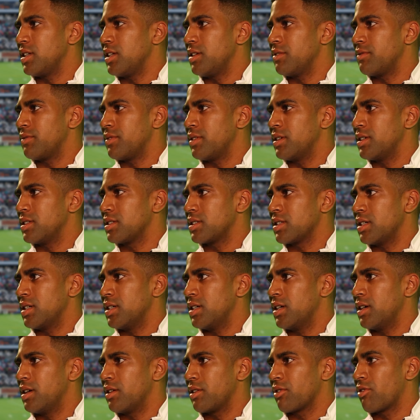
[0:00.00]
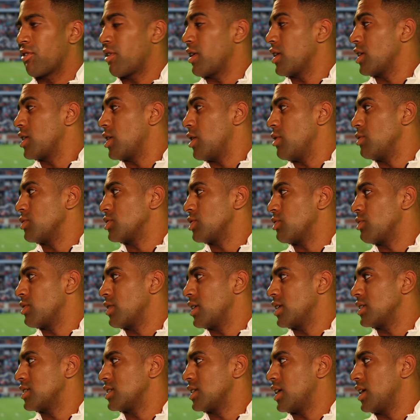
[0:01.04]
defense, uh, great coach on
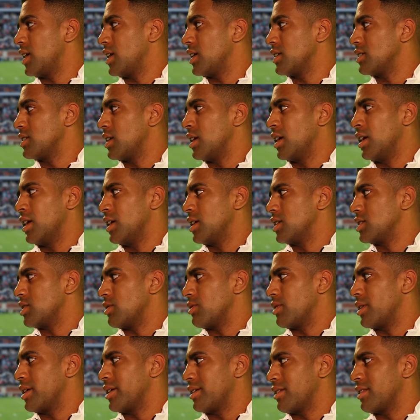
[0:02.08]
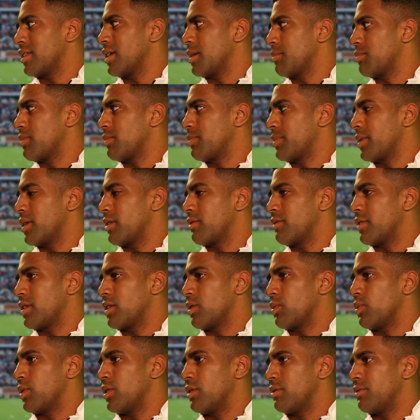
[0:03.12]
that side. So they, they prepare very
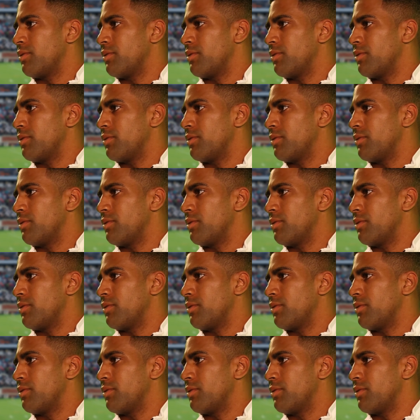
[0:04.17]
well